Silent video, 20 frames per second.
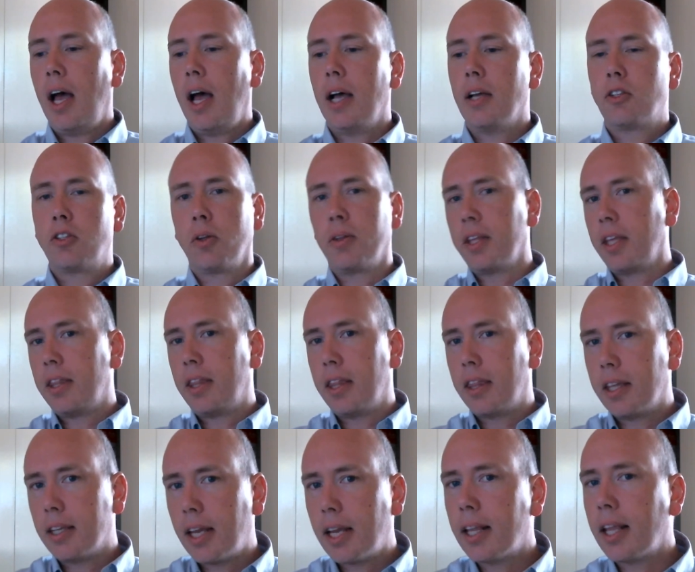So
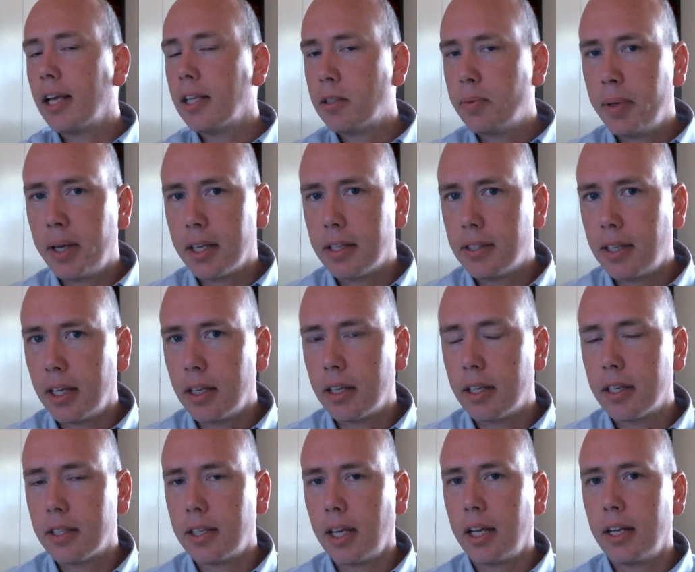the deadline's been extended
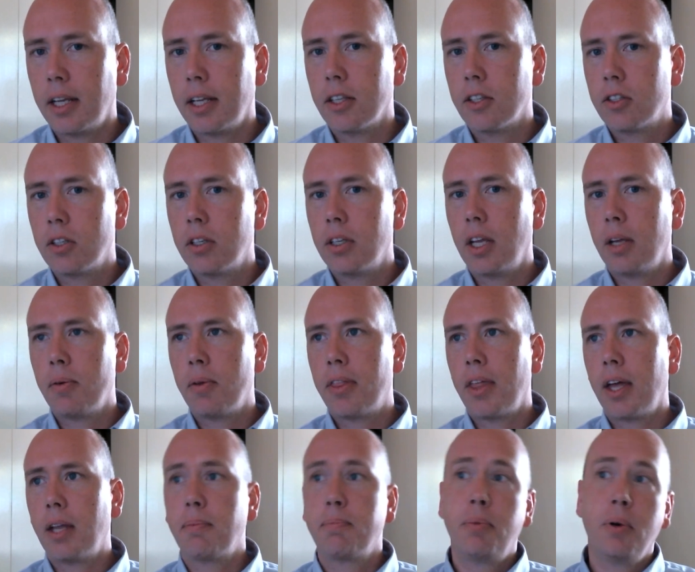to Saturday and Sunday with
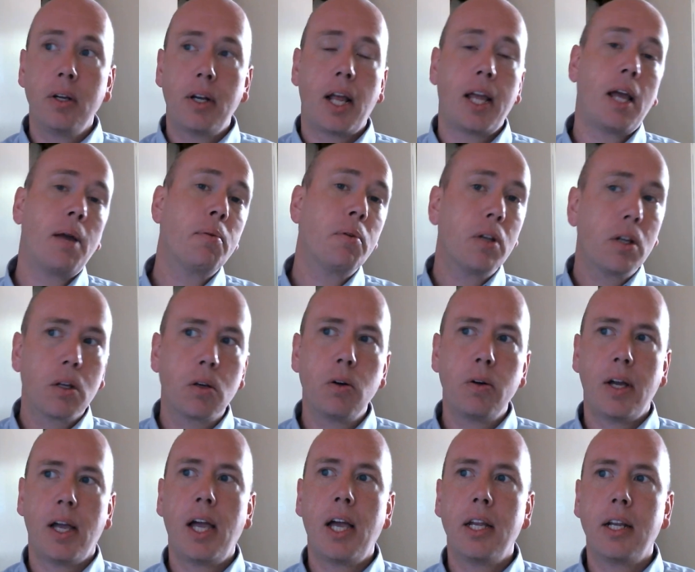that. But I am going to go
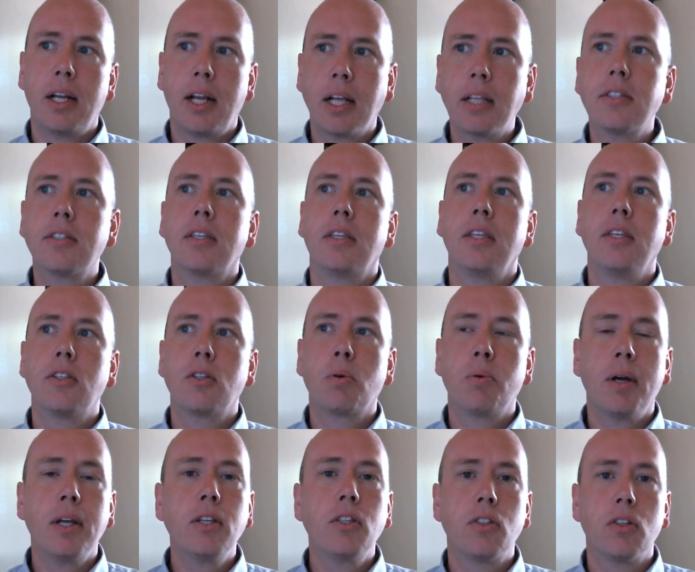ahead and answer these
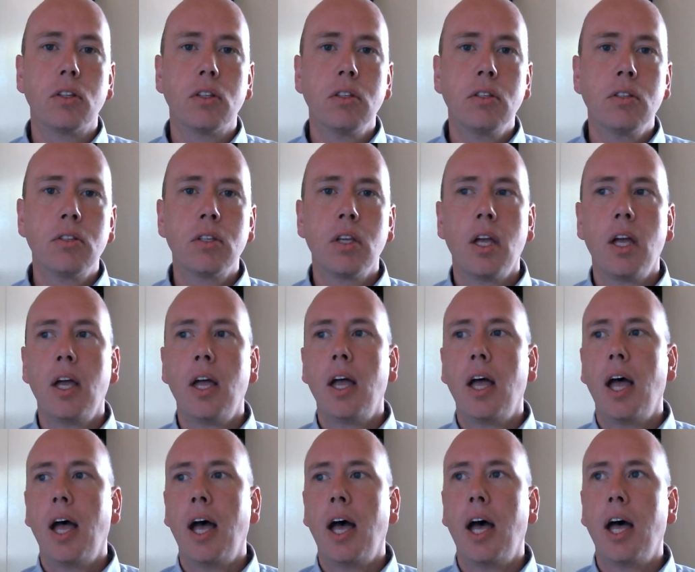questions
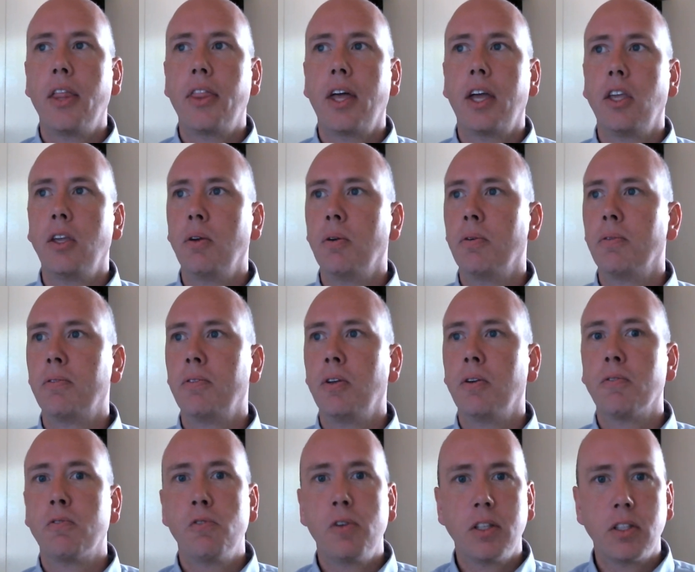that you've
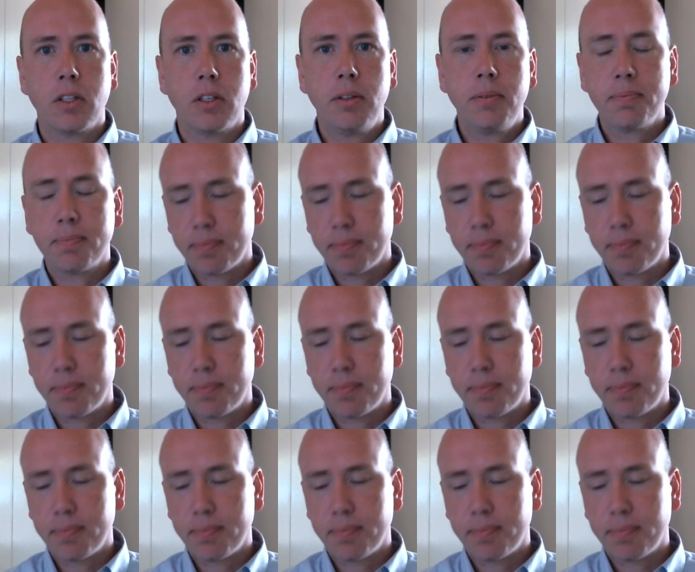written.